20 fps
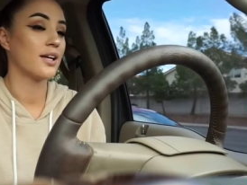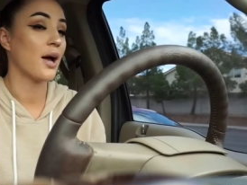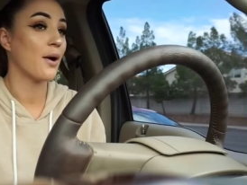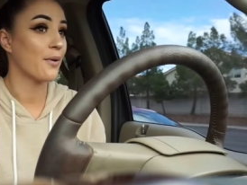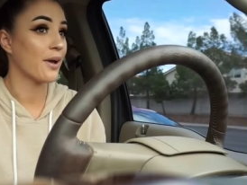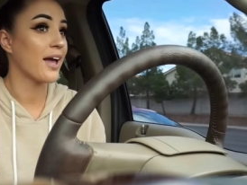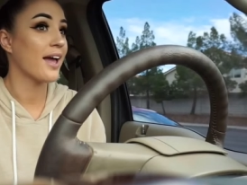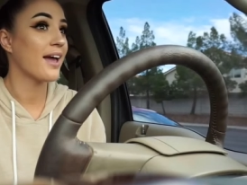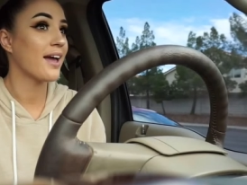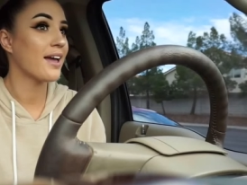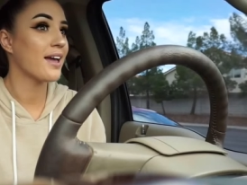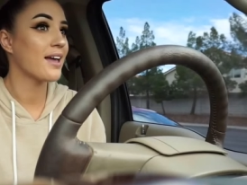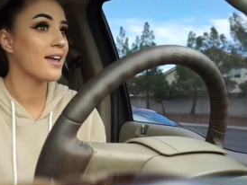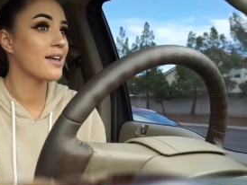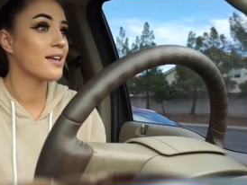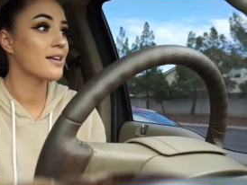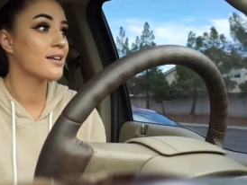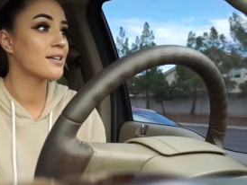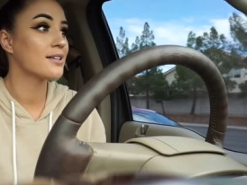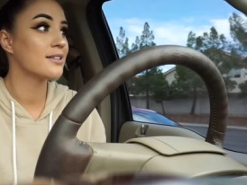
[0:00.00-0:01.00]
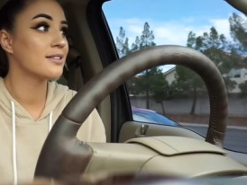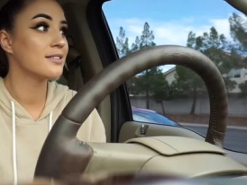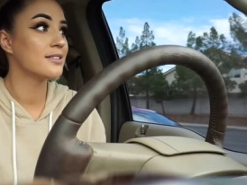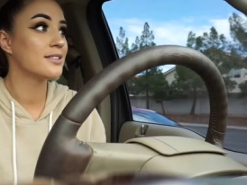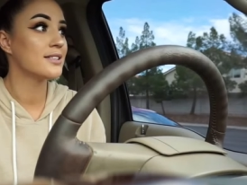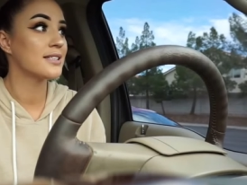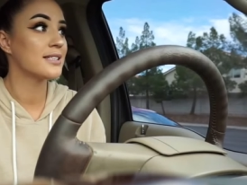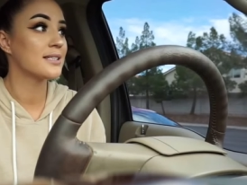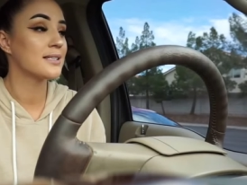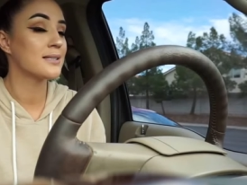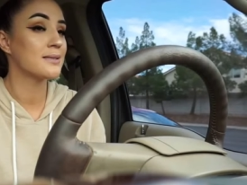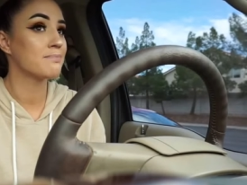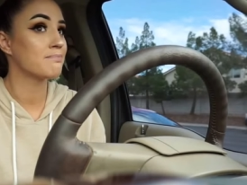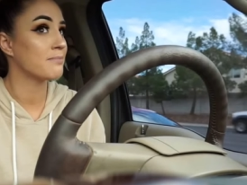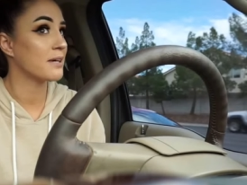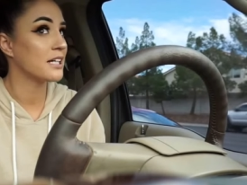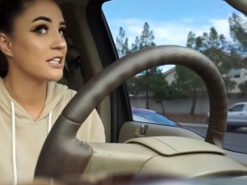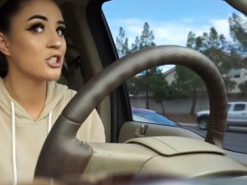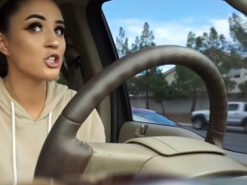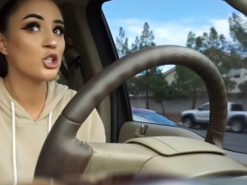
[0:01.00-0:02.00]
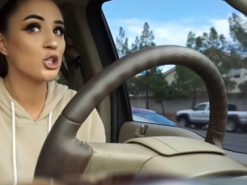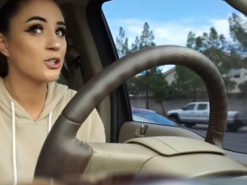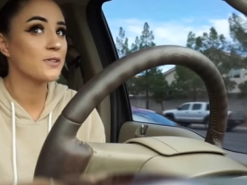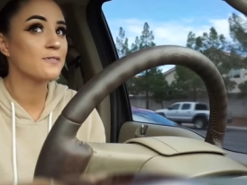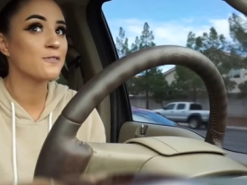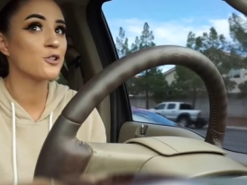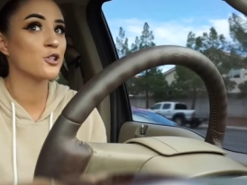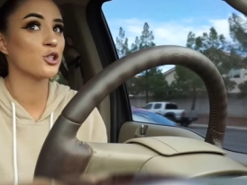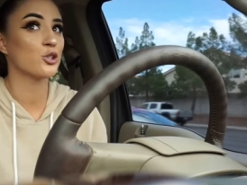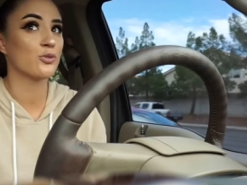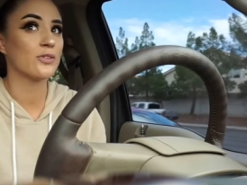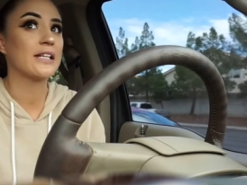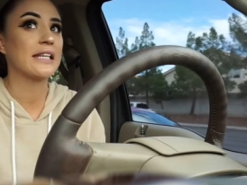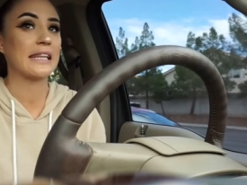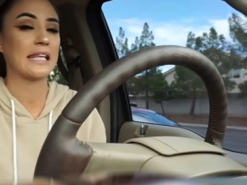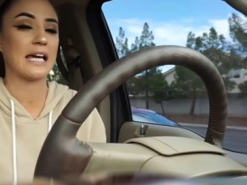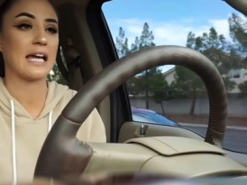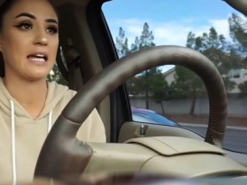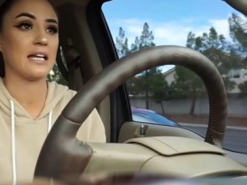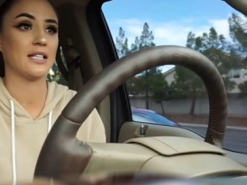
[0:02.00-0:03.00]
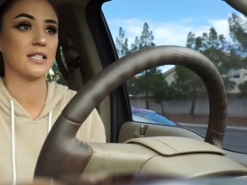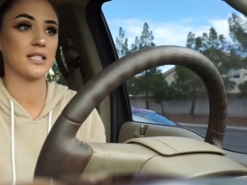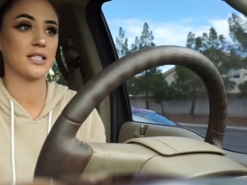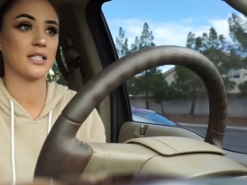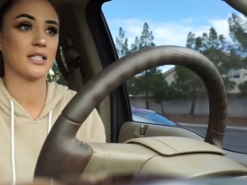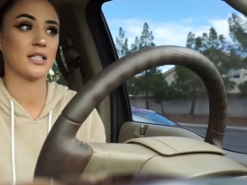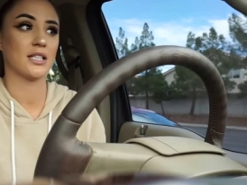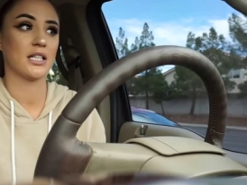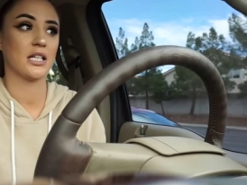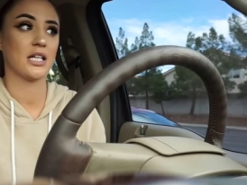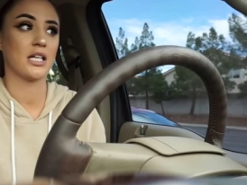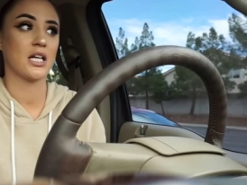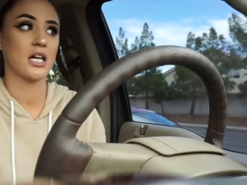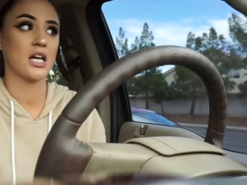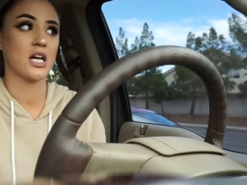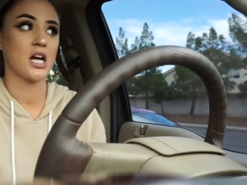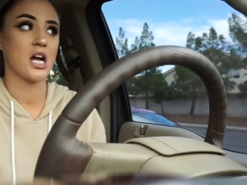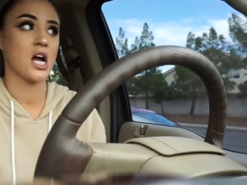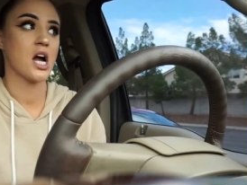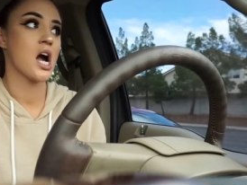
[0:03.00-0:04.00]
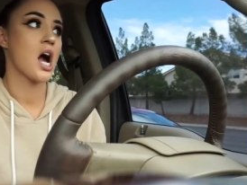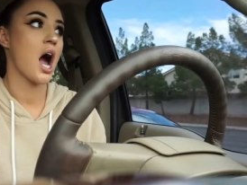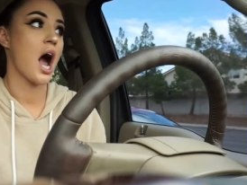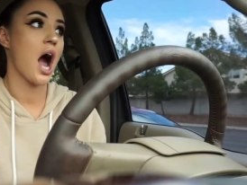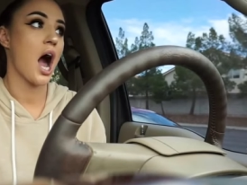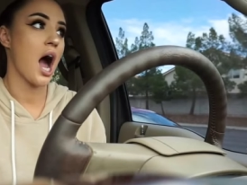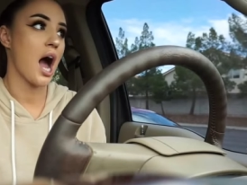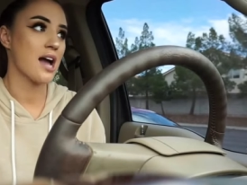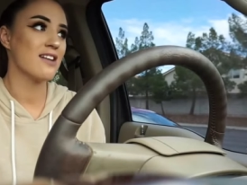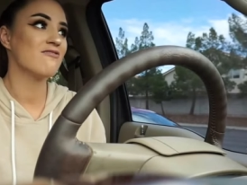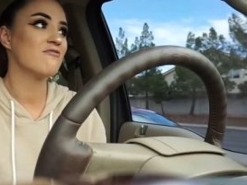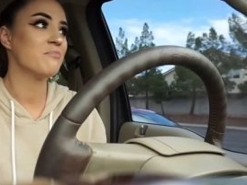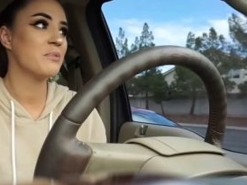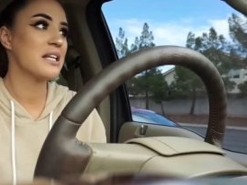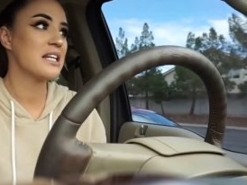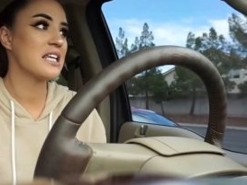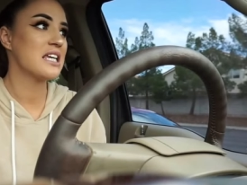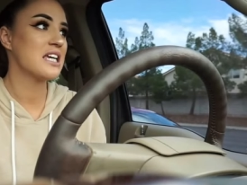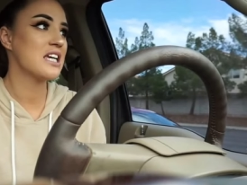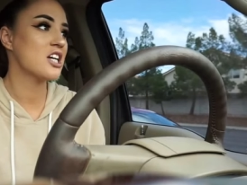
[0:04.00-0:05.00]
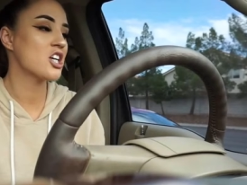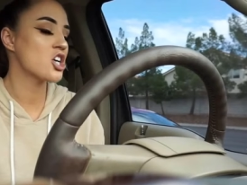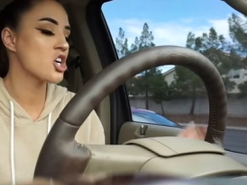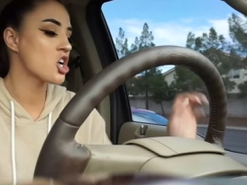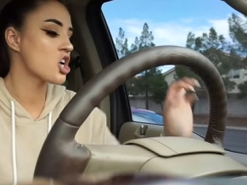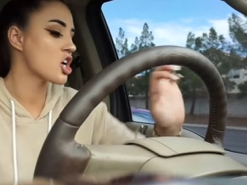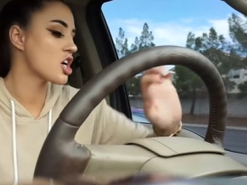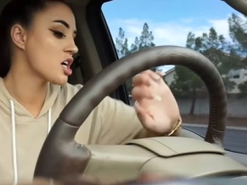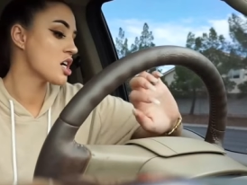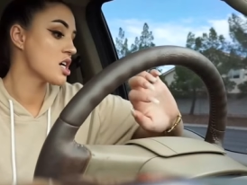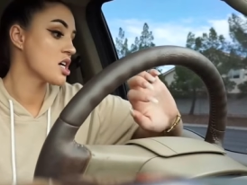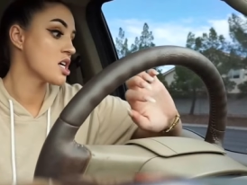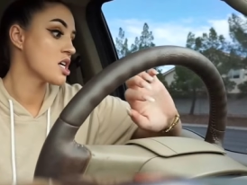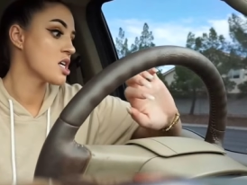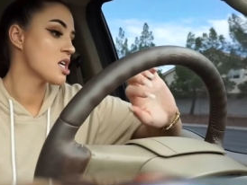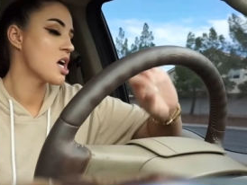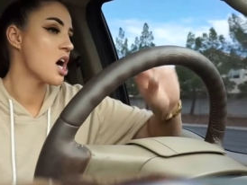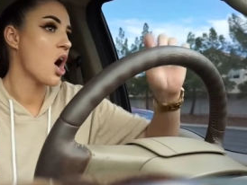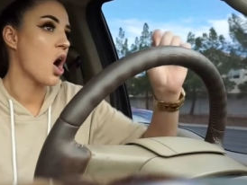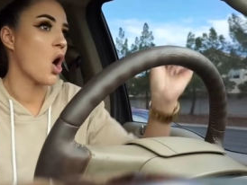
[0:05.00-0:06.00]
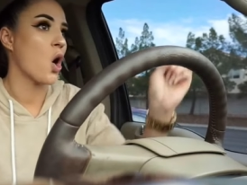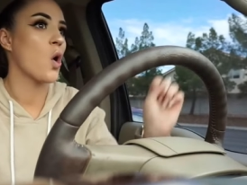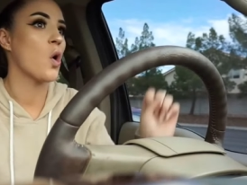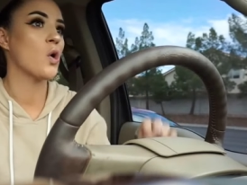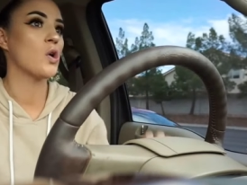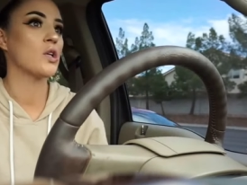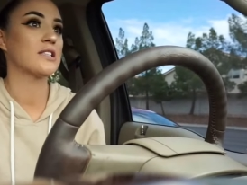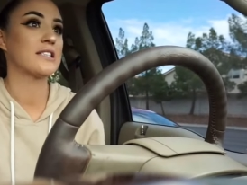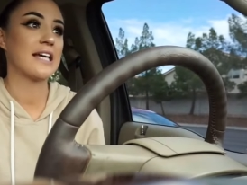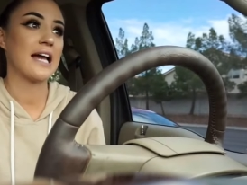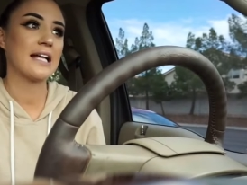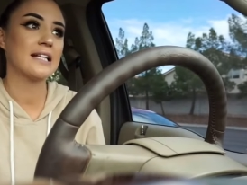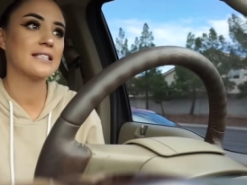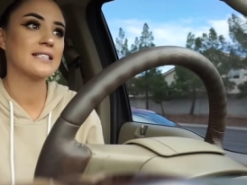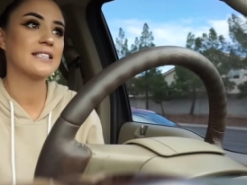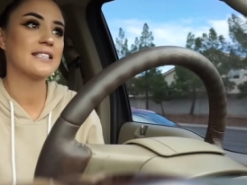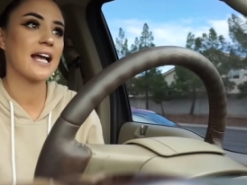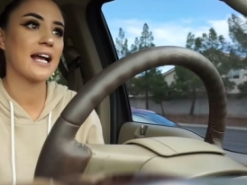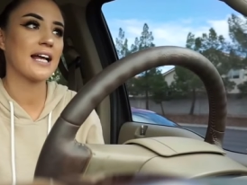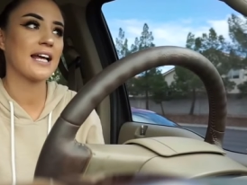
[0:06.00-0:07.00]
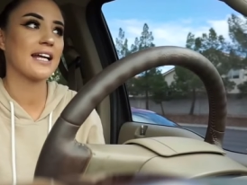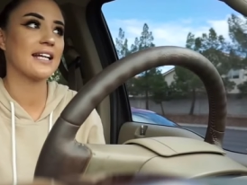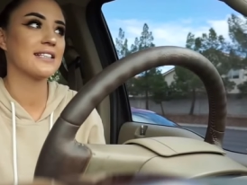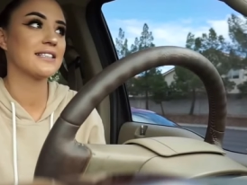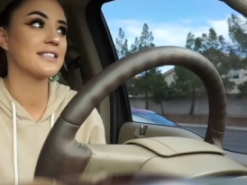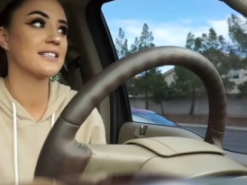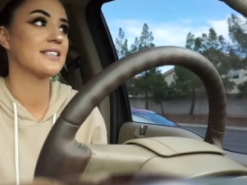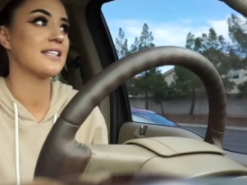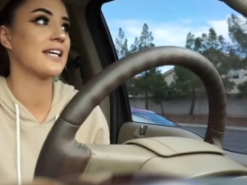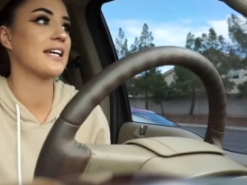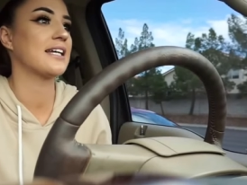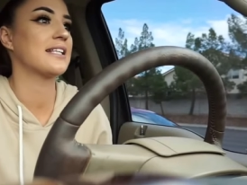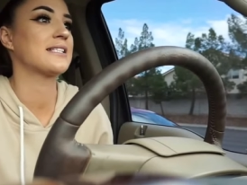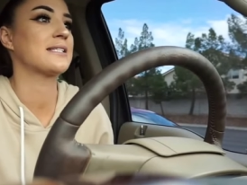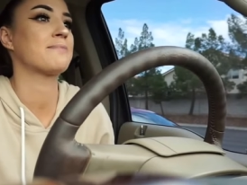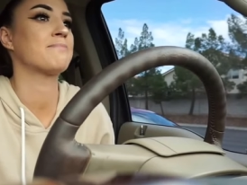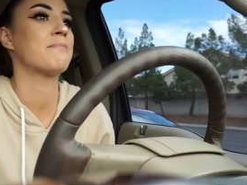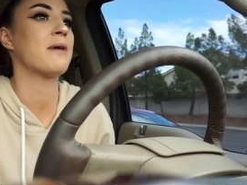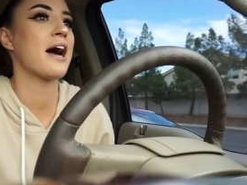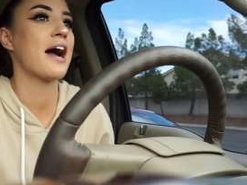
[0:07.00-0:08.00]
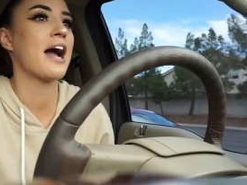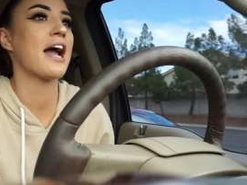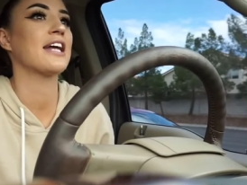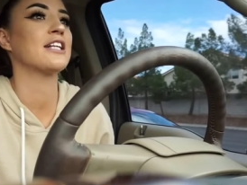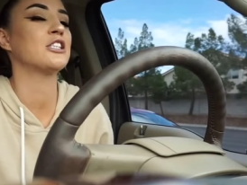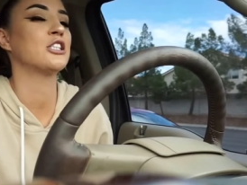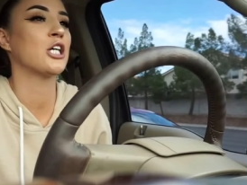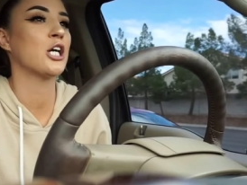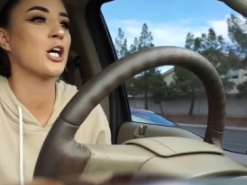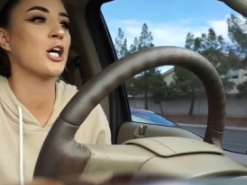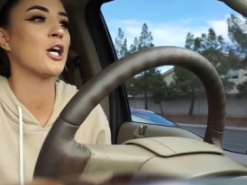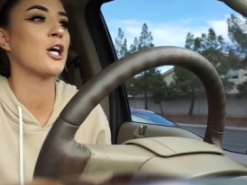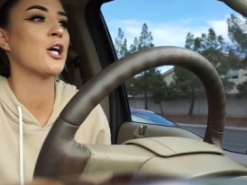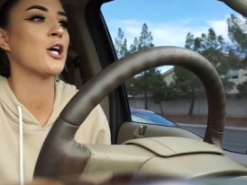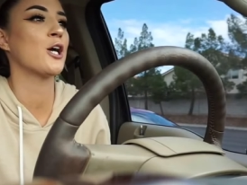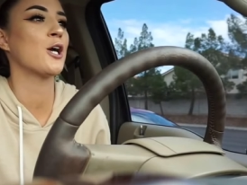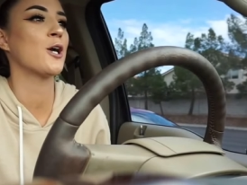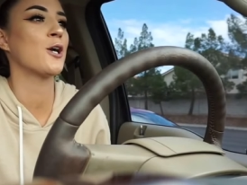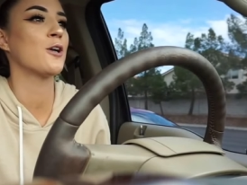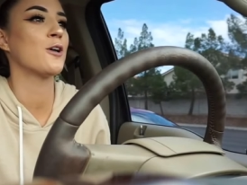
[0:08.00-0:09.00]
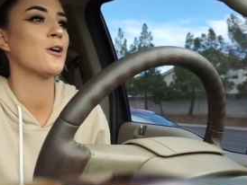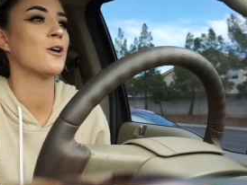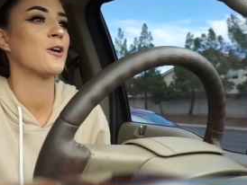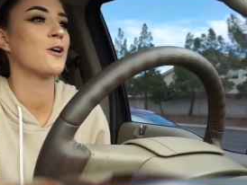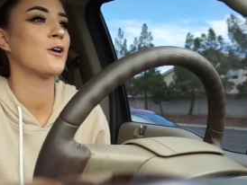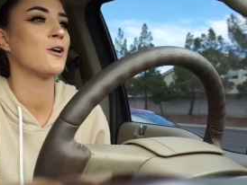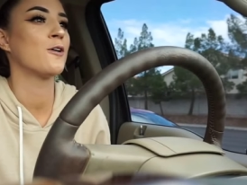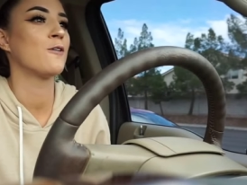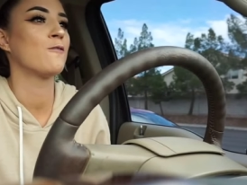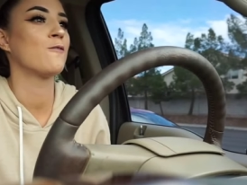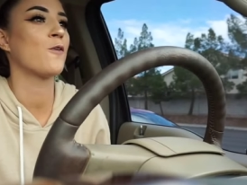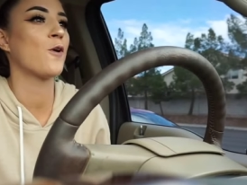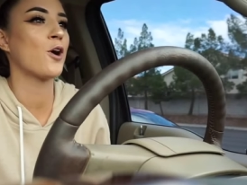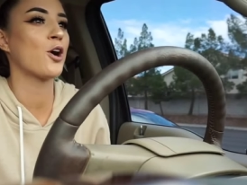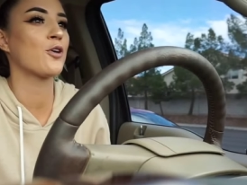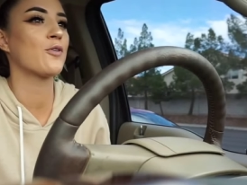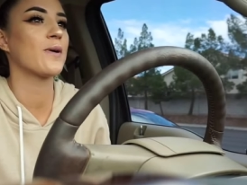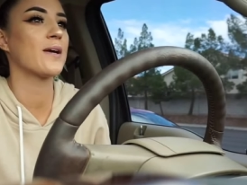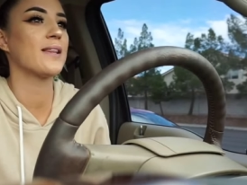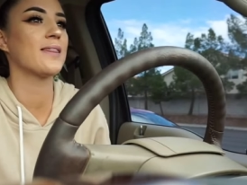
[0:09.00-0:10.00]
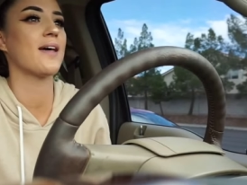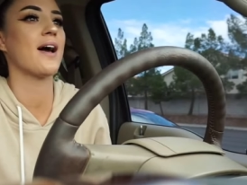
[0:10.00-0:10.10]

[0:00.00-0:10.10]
Okay, it's my turn for a green light. I've been here a whole 10 seconds. It's my turn for a green